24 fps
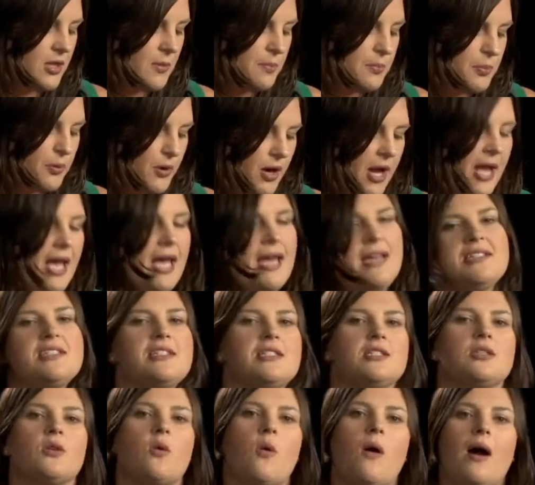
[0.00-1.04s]
The brand
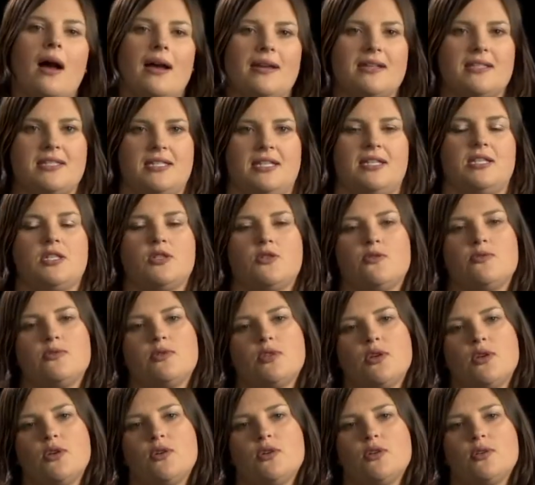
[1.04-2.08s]
is quite essential
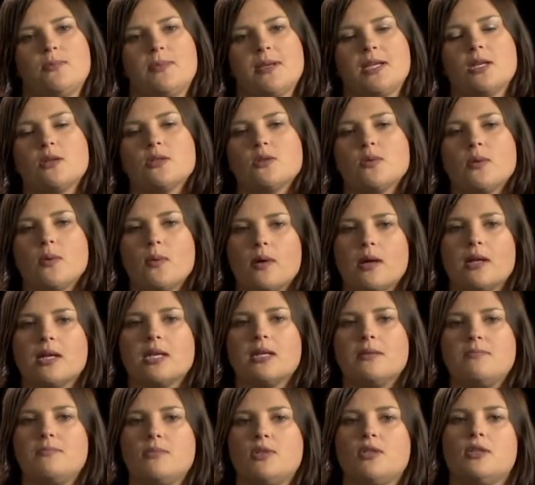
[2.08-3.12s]
too, because we want to
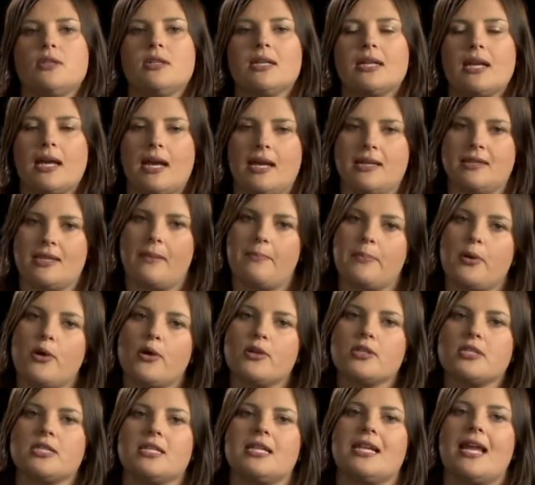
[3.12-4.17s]
communicate that
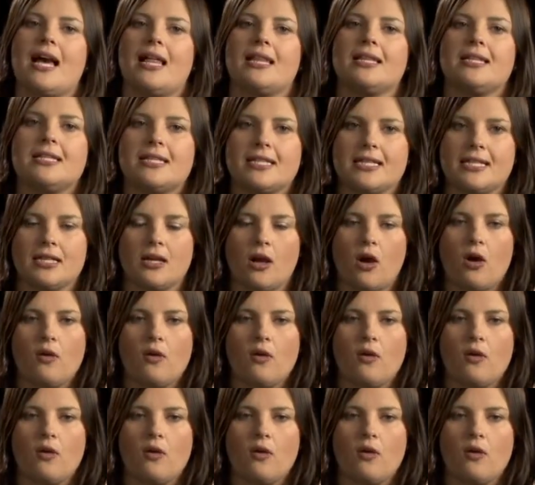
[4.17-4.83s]
personality